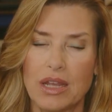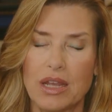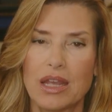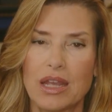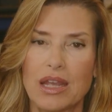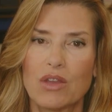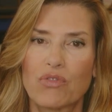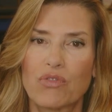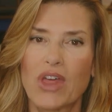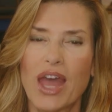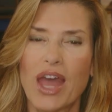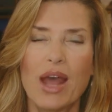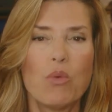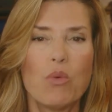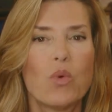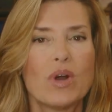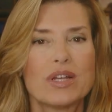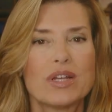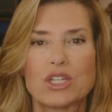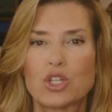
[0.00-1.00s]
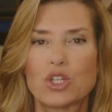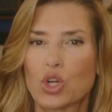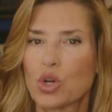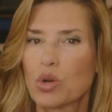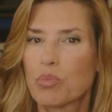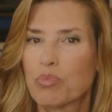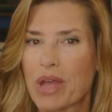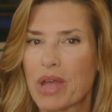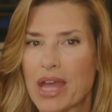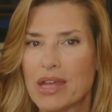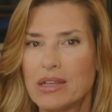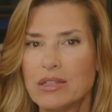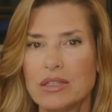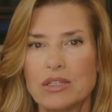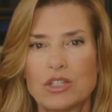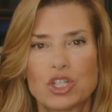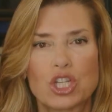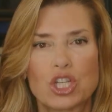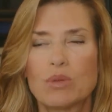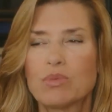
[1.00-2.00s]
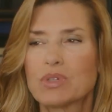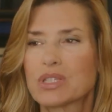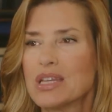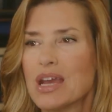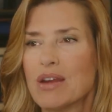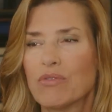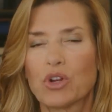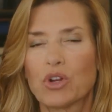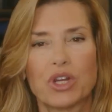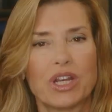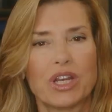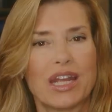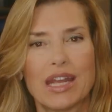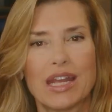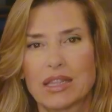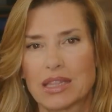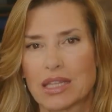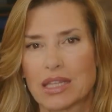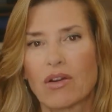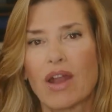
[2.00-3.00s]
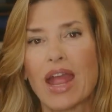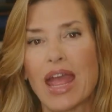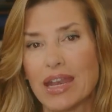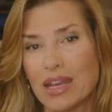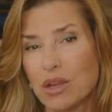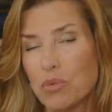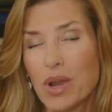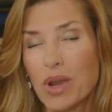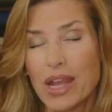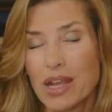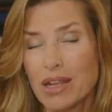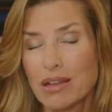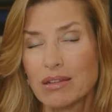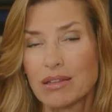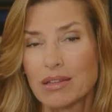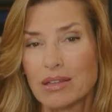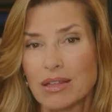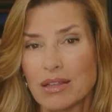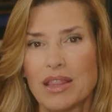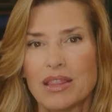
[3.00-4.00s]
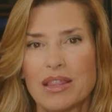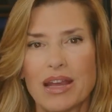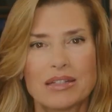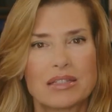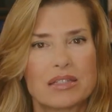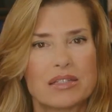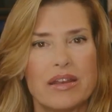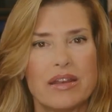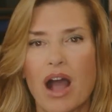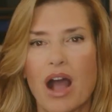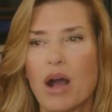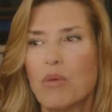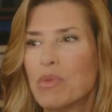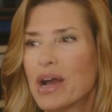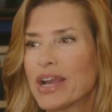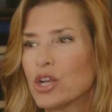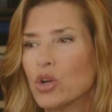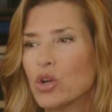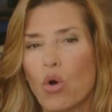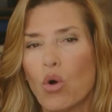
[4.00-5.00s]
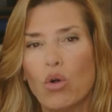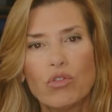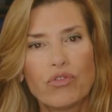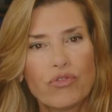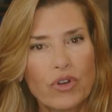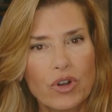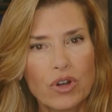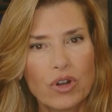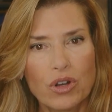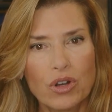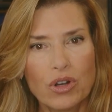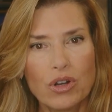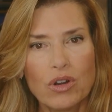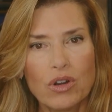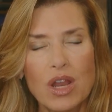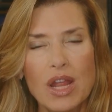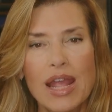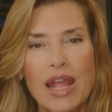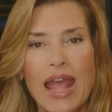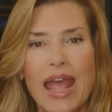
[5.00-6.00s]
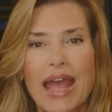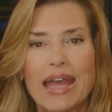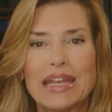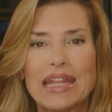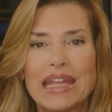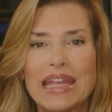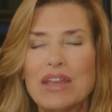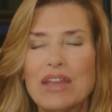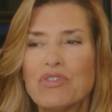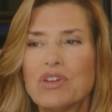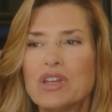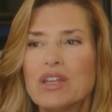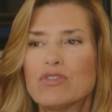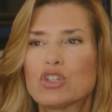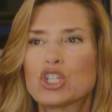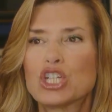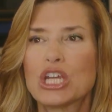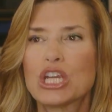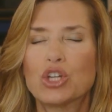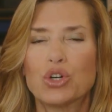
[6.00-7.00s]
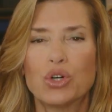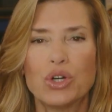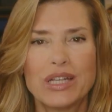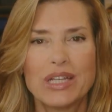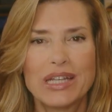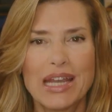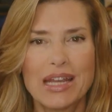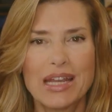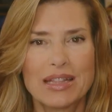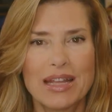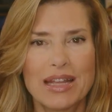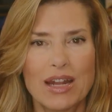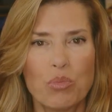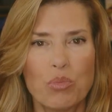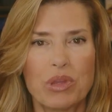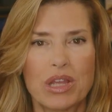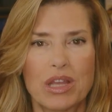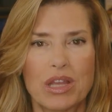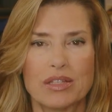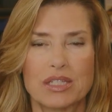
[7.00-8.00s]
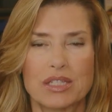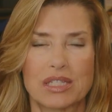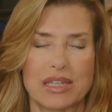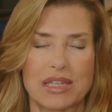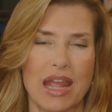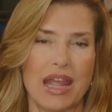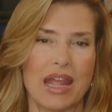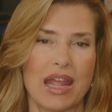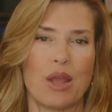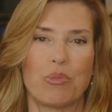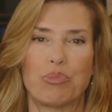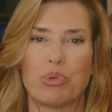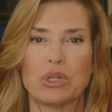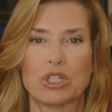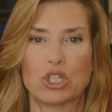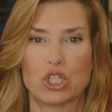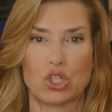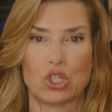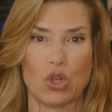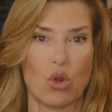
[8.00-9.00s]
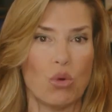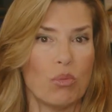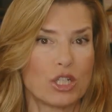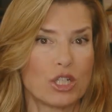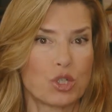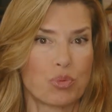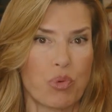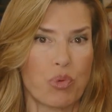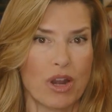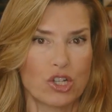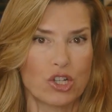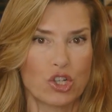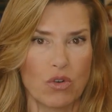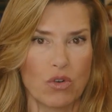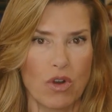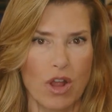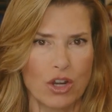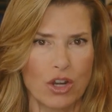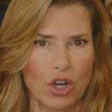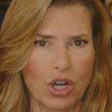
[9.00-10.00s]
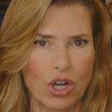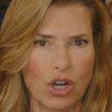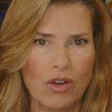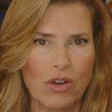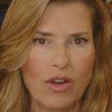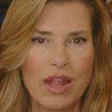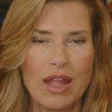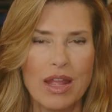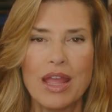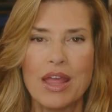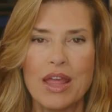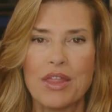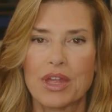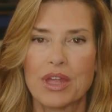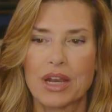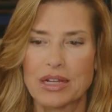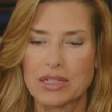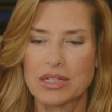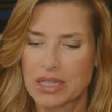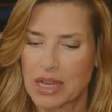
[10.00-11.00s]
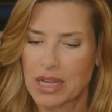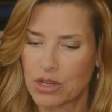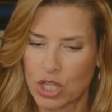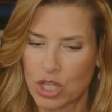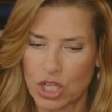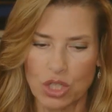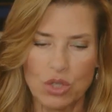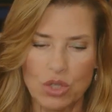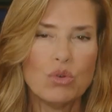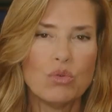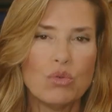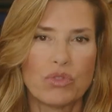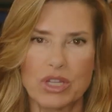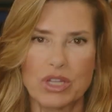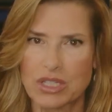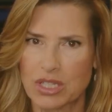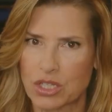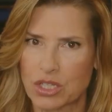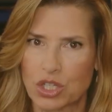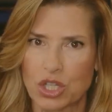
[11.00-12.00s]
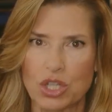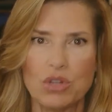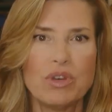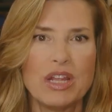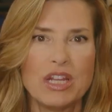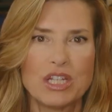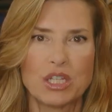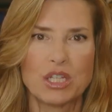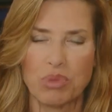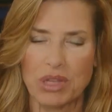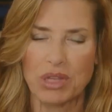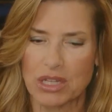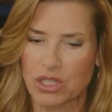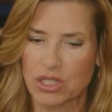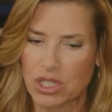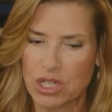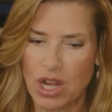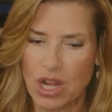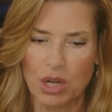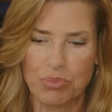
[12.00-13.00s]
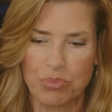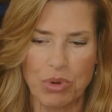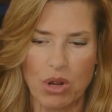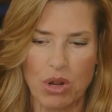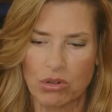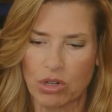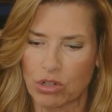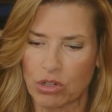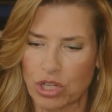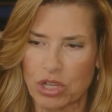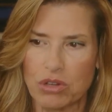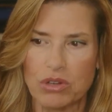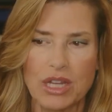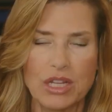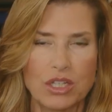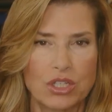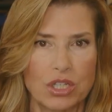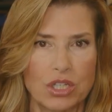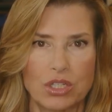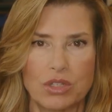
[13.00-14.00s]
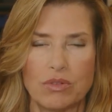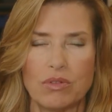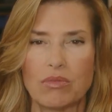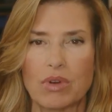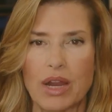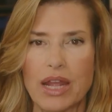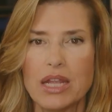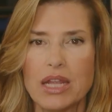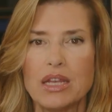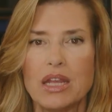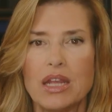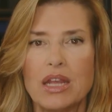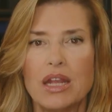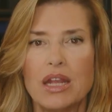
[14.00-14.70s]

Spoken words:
If that wasn't her bent, she was never going to get there anyway. That's not my goal for her. And even if she could get there because, say, I put so much pressure on her that I said, you need to be a stockbroker. You need to, right?